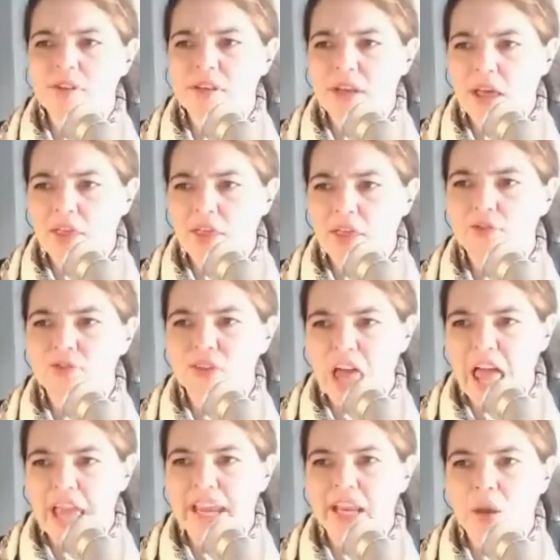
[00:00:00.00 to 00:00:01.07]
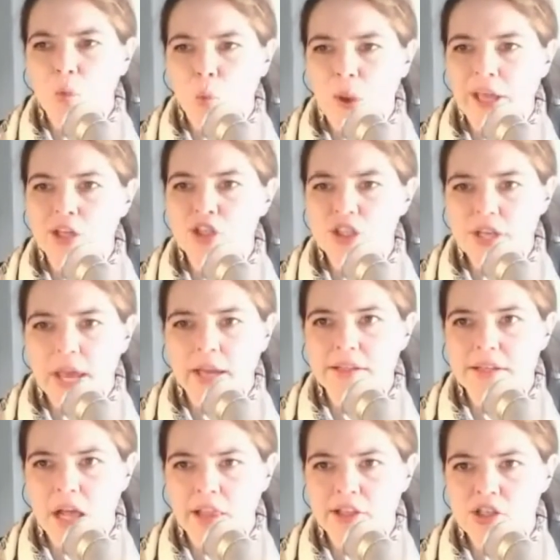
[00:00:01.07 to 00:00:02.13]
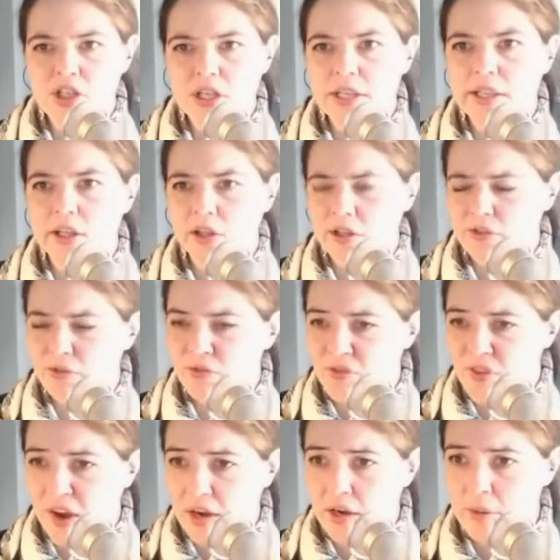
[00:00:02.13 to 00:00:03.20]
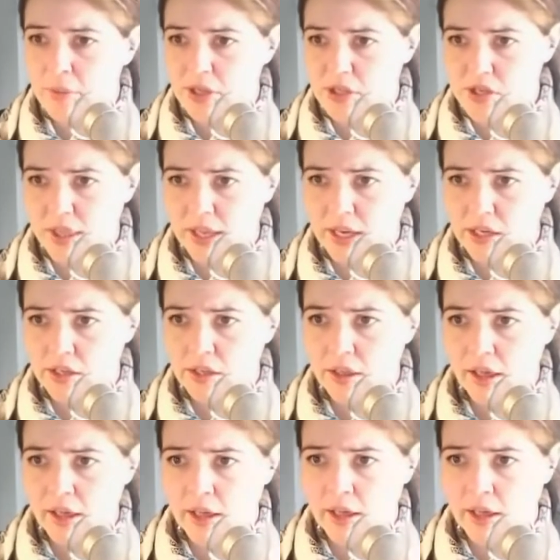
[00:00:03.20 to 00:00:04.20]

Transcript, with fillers: It was another flying wedge technology that looked very